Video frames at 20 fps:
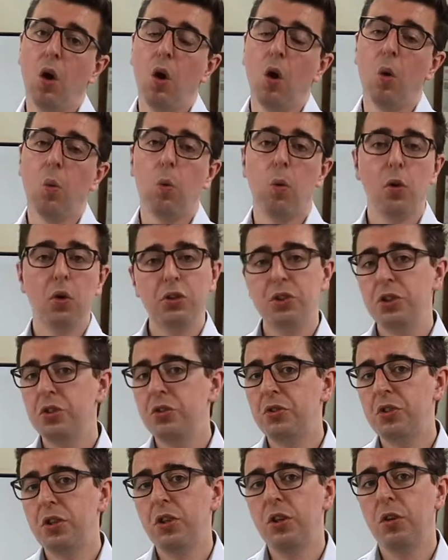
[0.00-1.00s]
What do you
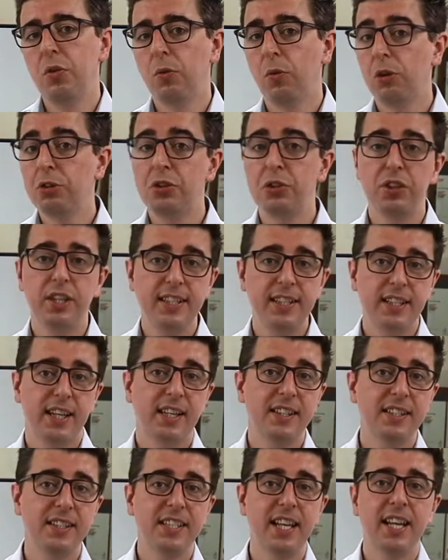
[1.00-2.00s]
do? What do you need to
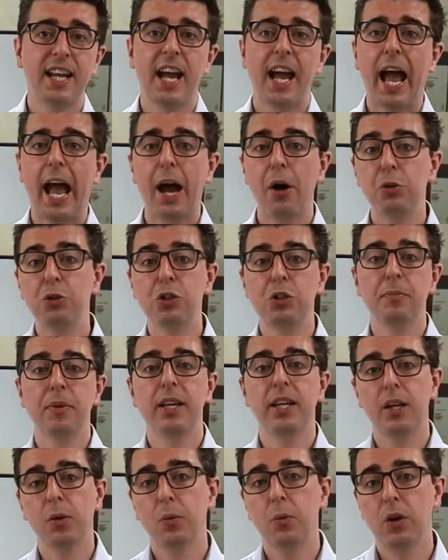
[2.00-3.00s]
consider? How do you make
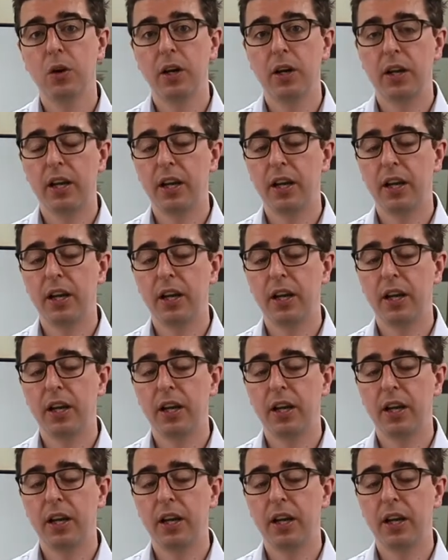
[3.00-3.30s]
it work?